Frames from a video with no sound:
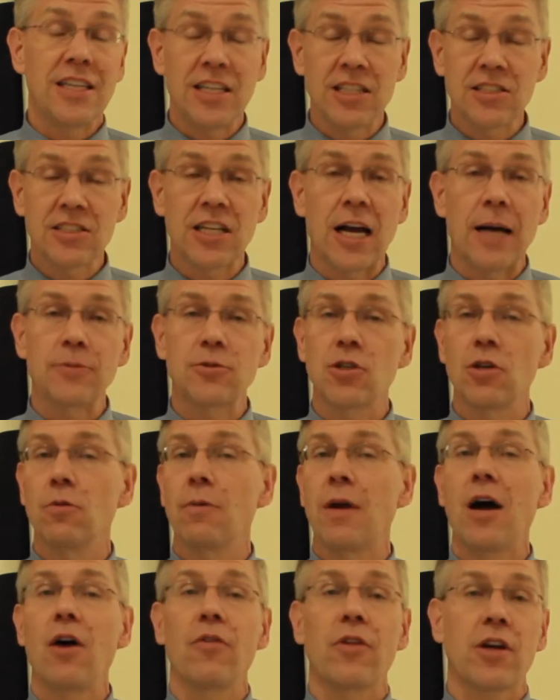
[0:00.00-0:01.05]
ESOPs,
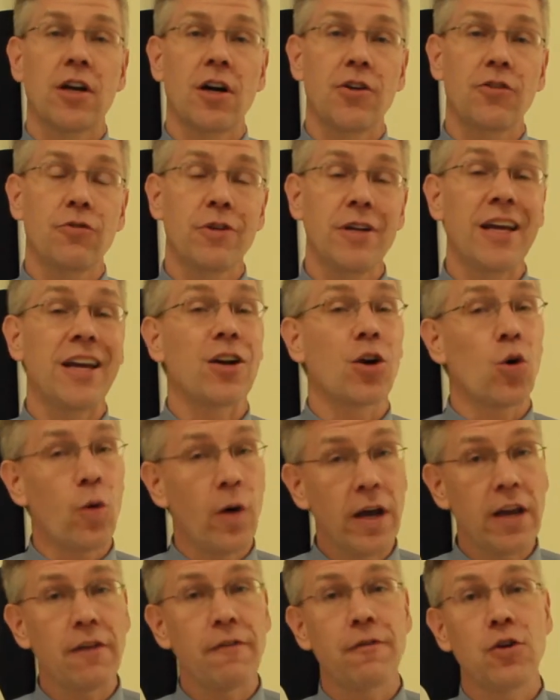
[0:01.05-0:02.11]
around the country, and
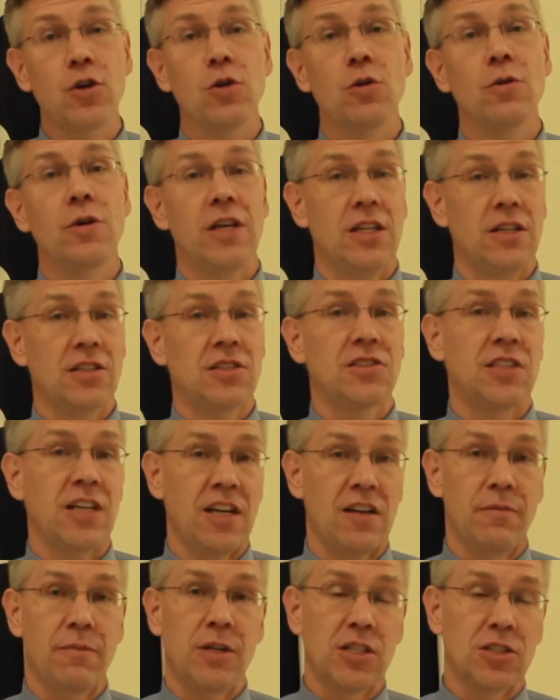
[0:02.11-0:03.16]
quite a few in the
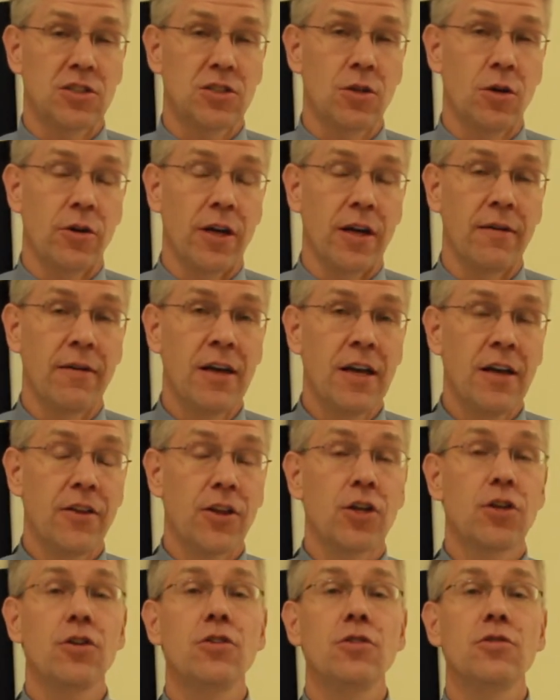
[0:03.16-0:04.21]
state of Minnesota.
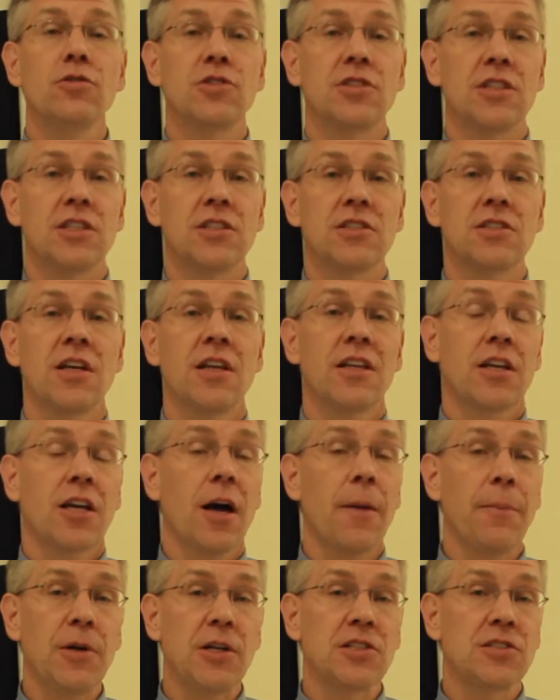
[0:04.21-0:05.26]
The good news is the
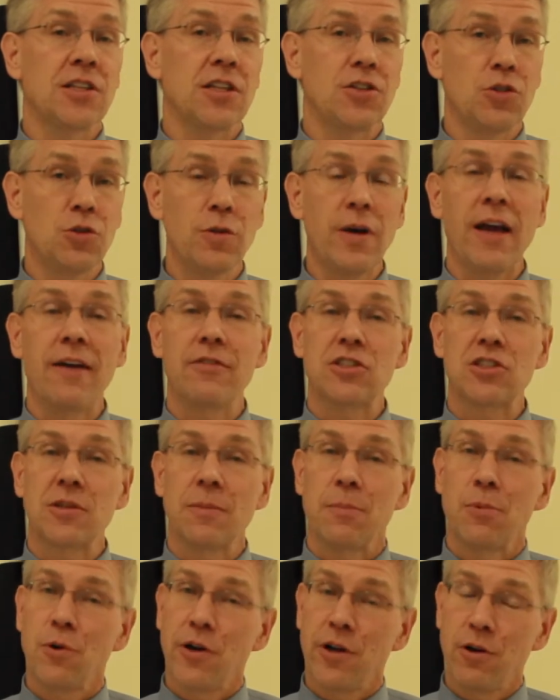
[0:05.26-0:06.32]
companies that do have this
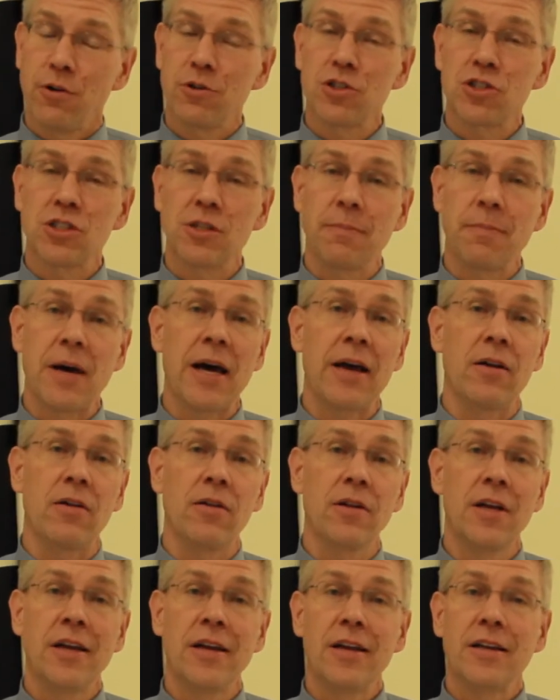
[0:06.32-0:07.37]
employee ownership
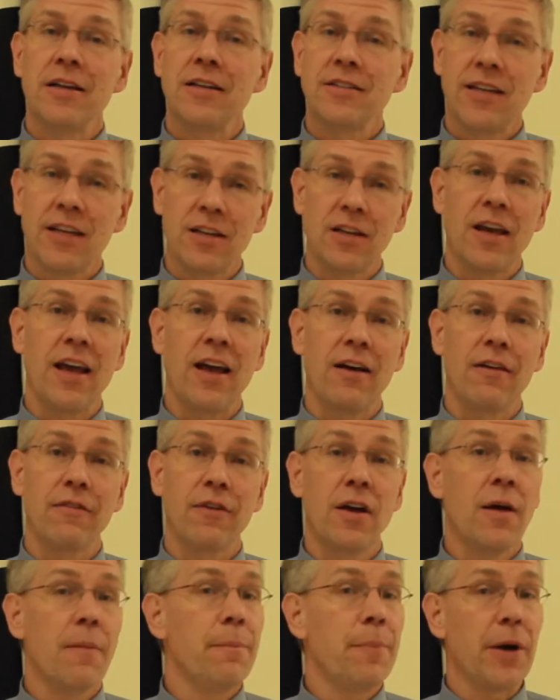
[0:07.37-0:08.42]
model tend to
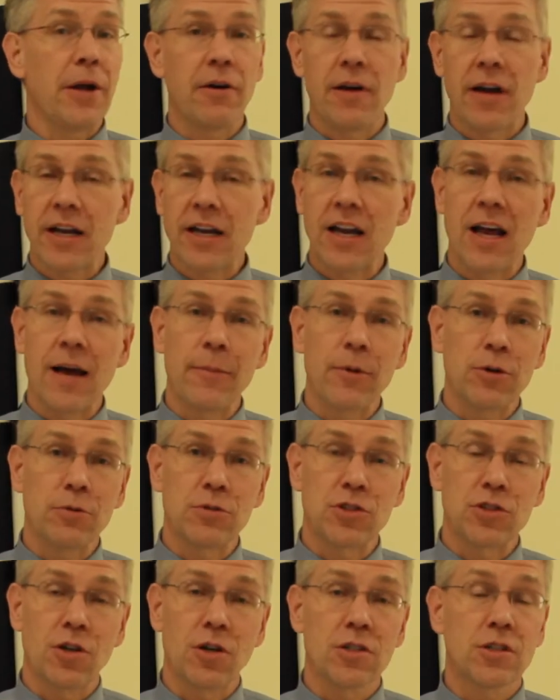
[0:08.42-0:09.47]
have better economic
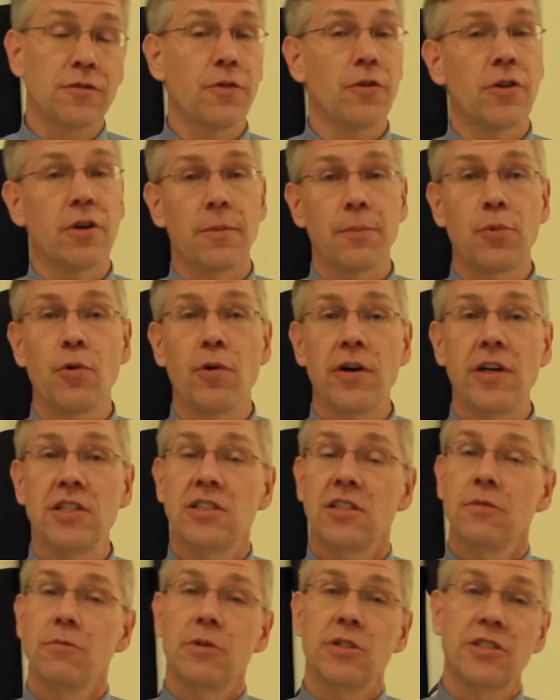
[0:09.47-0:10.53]
results for their
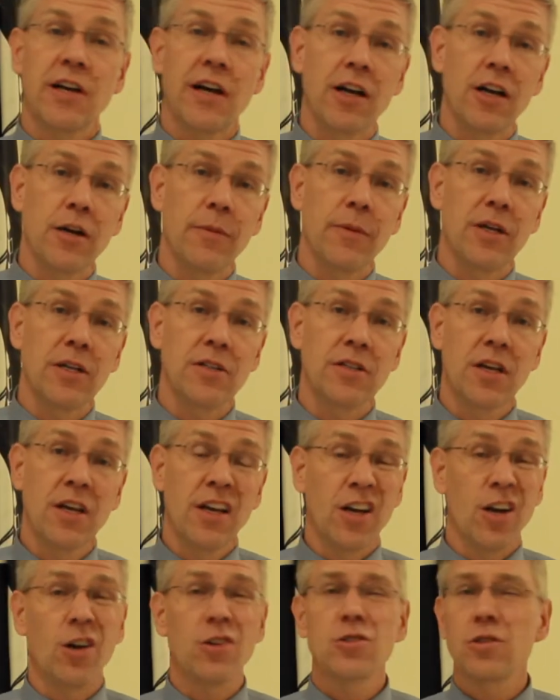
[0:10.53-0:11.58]
employees in retirement,
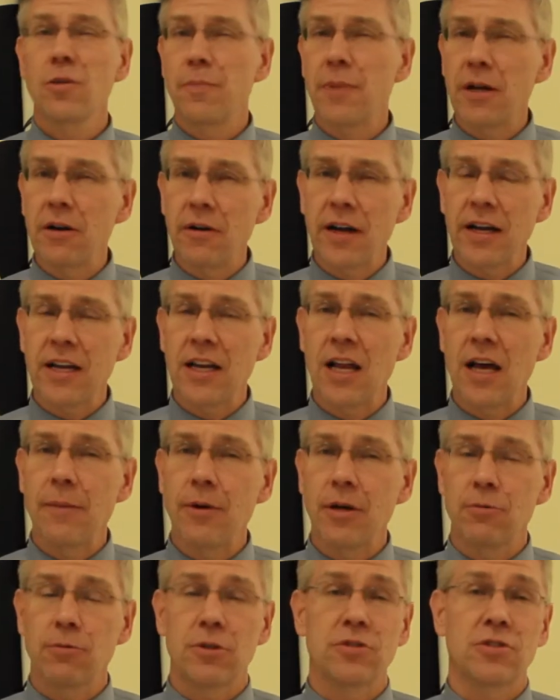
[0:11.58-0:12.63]
and also better
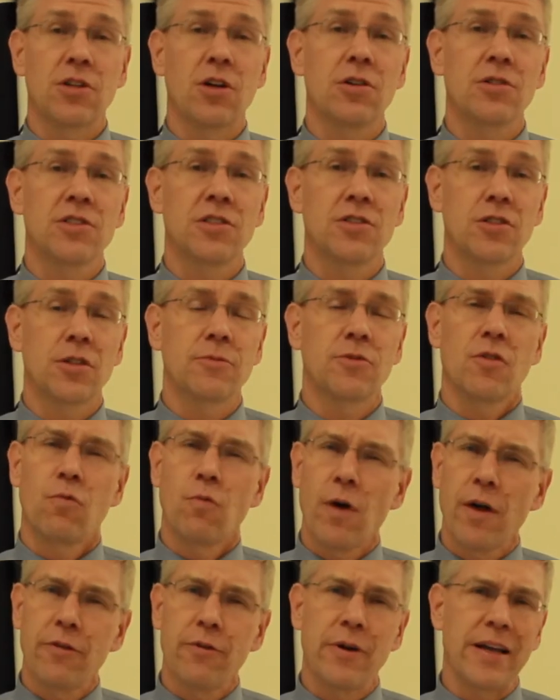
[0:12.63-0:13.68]
economic results in terms of
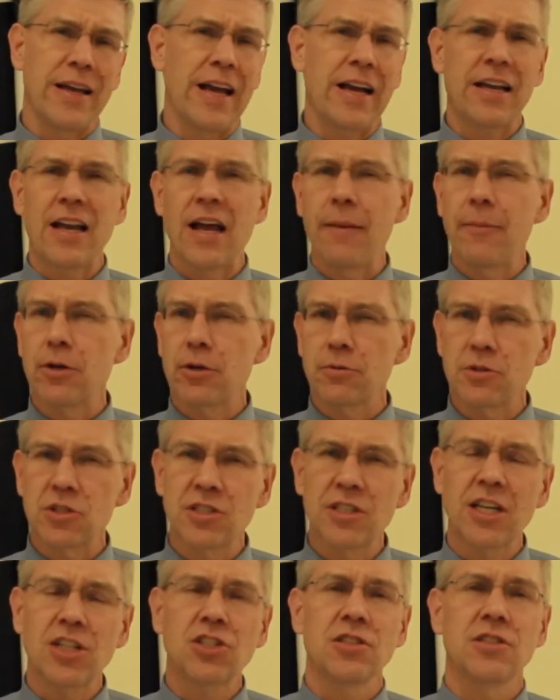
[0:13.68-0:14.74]
weathering economic
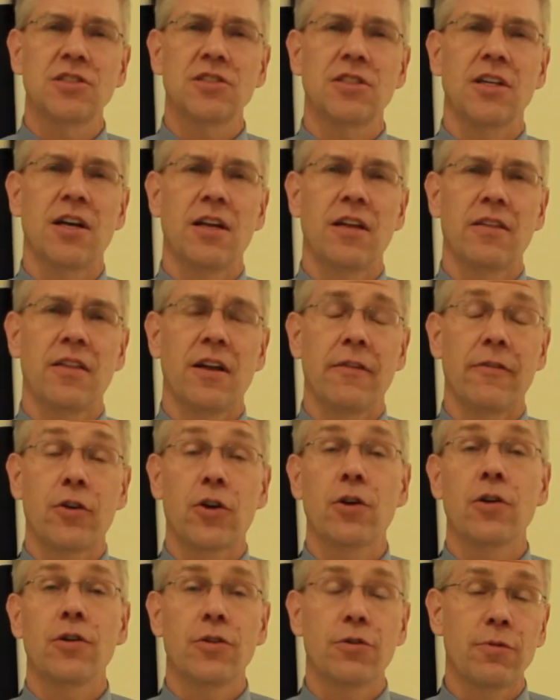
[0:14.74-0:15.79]
recessions that have
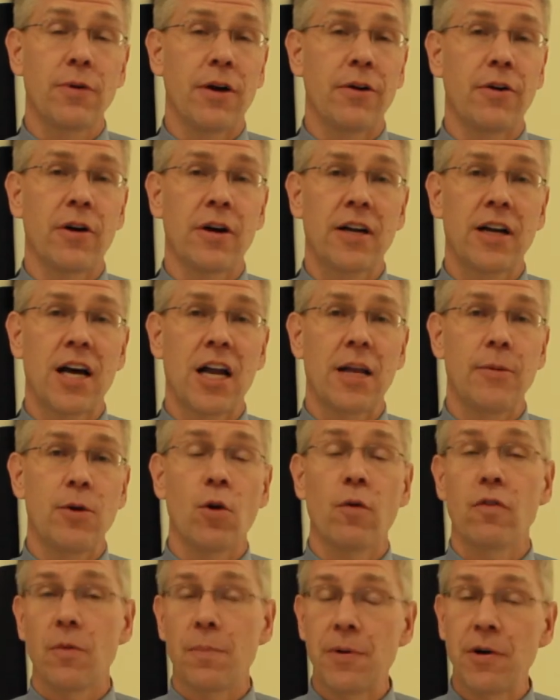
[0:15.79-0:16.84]
occurred throughout our economy
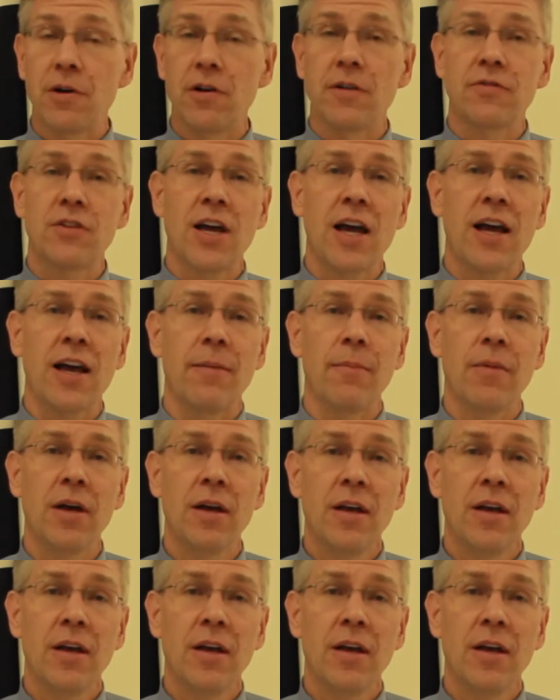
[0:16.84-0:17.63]
over a period of time.